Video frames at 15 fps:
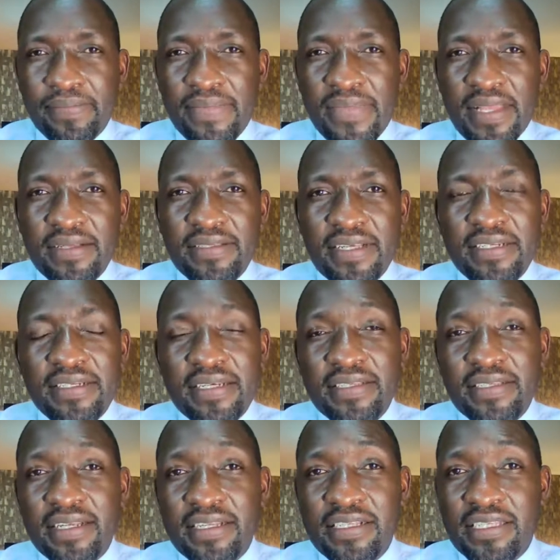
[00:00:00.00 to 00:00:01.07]
centers,
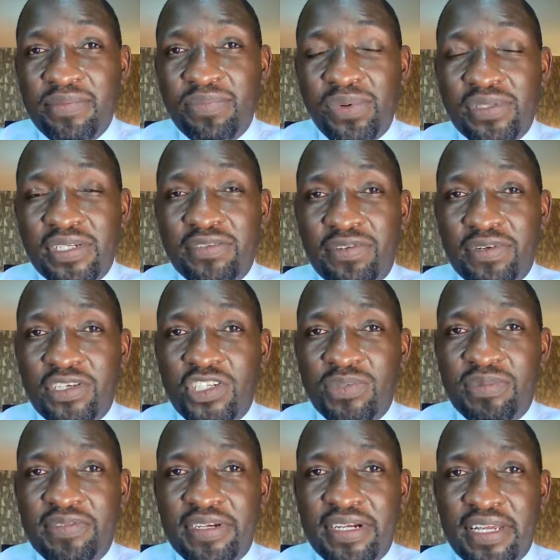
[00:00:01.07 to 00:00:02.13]
then it's important for us to be
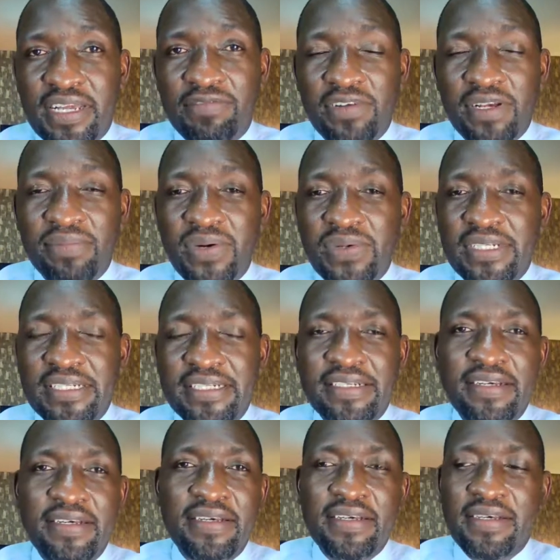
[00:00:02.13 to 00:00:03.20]
very careful about
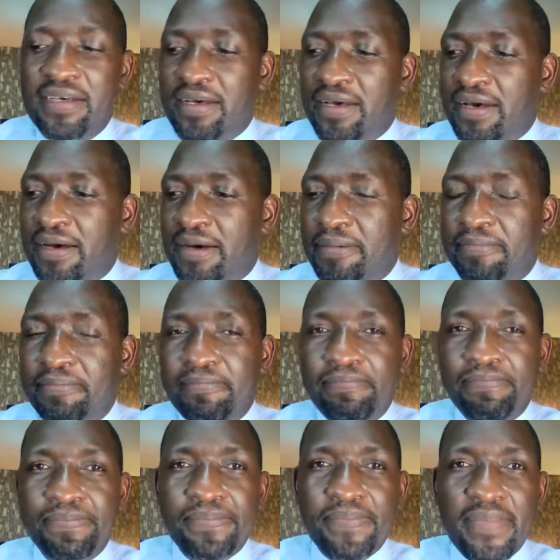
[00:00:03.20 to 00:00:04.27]

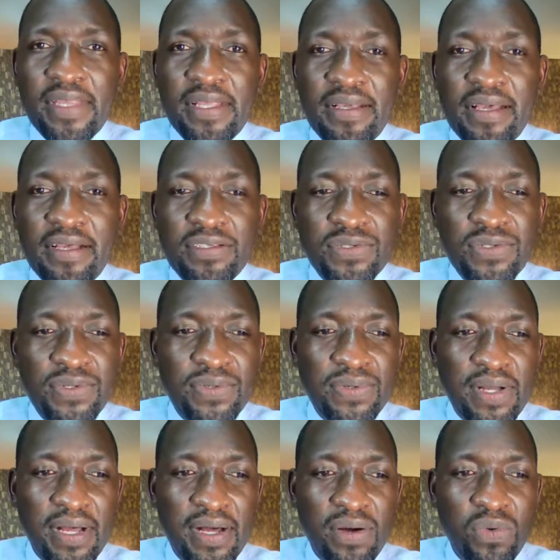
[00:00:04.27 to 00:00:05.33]
it. So
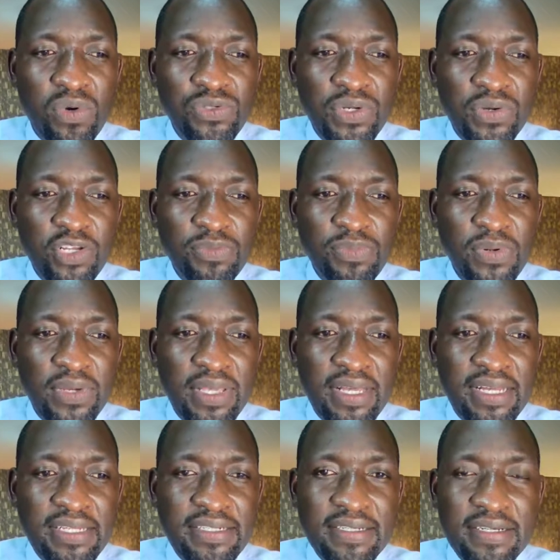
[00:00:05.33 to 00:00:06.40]
what you're going to be looking
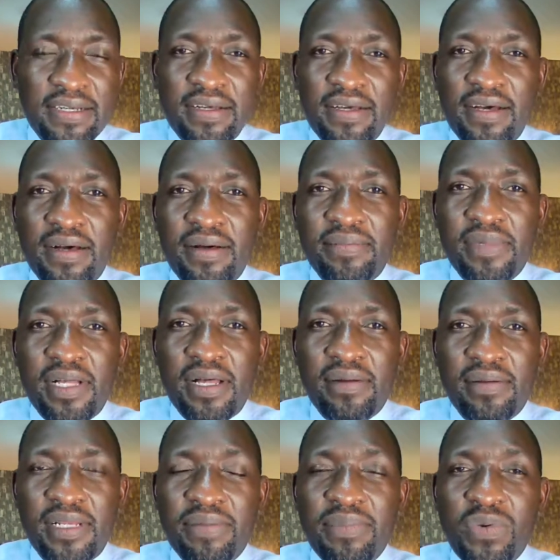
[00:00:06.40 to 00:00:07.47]
at,
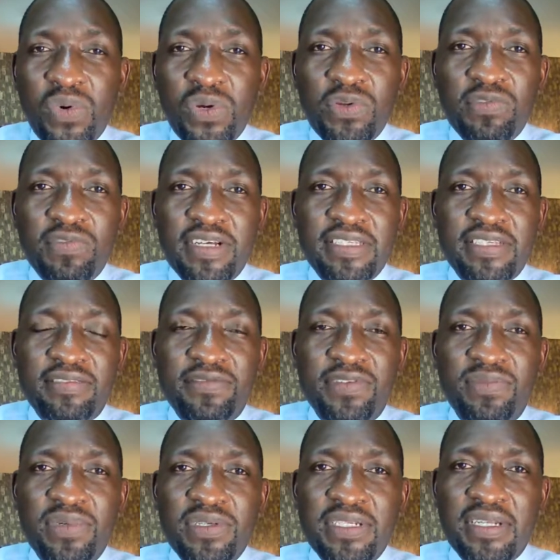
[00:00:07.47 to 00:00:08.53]
let me warn you first and
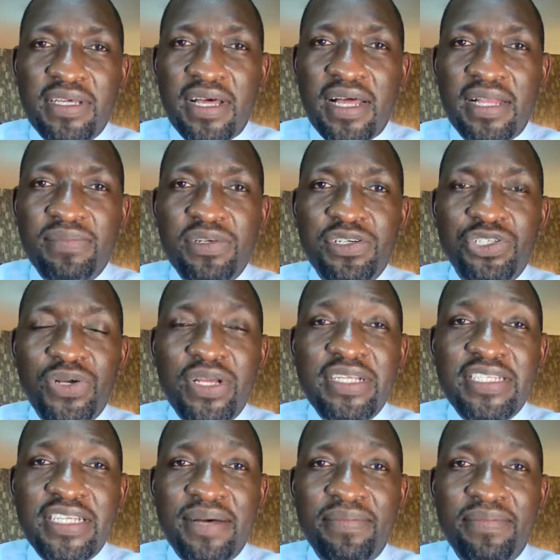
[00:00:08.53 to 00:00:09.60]
foremost, I'll be showing
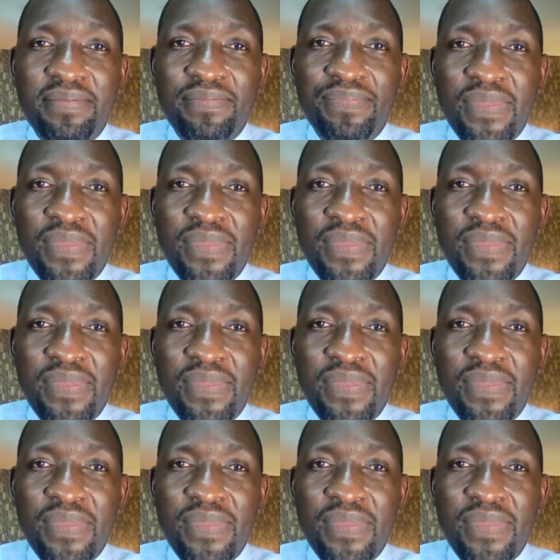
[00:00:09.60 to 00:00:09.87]
some